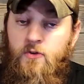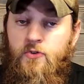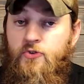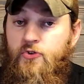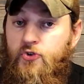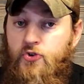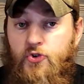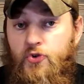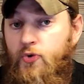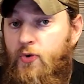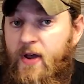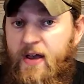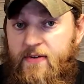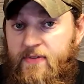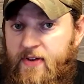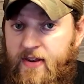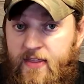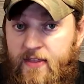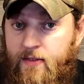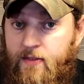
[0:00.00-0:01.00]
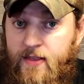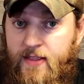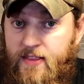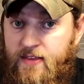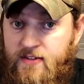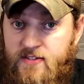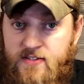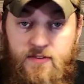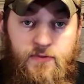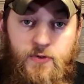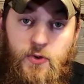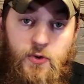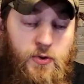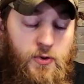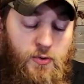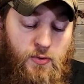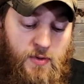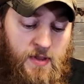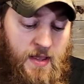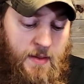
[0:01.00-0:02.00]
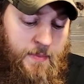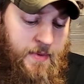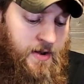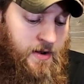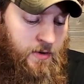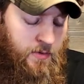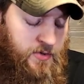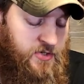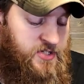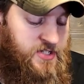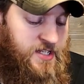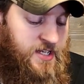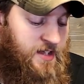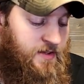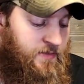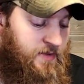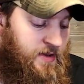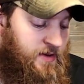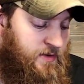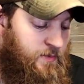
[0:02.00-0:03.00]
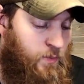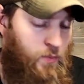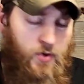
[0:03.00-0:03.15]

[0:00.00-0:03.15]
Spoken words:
Do you have anything like this? If you do, let me know what you think of it,